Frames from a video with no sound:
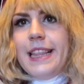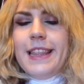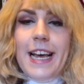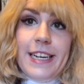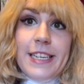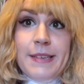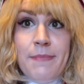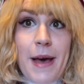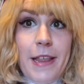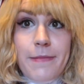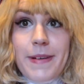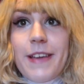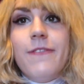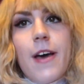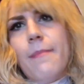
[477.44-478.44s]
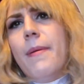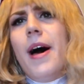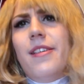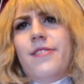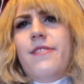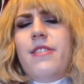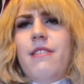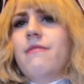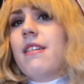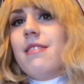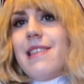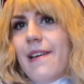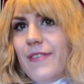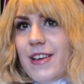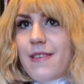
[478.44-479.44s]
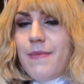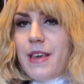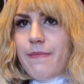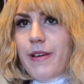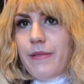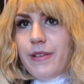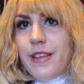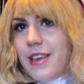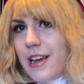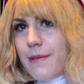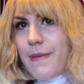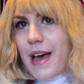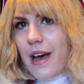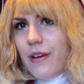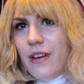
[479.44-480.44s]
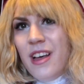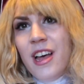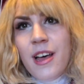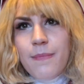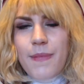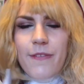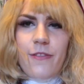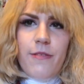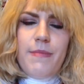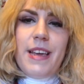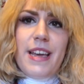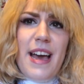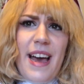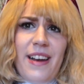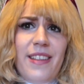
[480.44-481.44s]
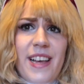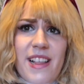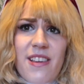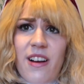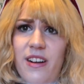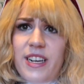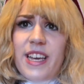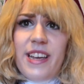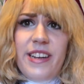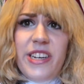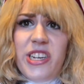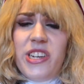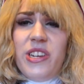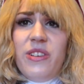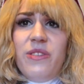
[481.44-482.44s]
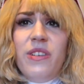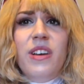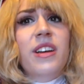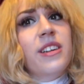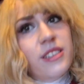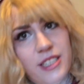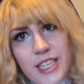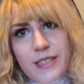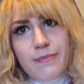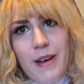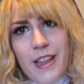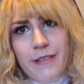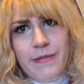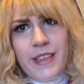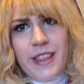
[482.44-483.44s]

that doesn't bother me. If that bothers you, that's definitely something you might want to think about, but for me, I don't think it's hard to get into. It doesn't bother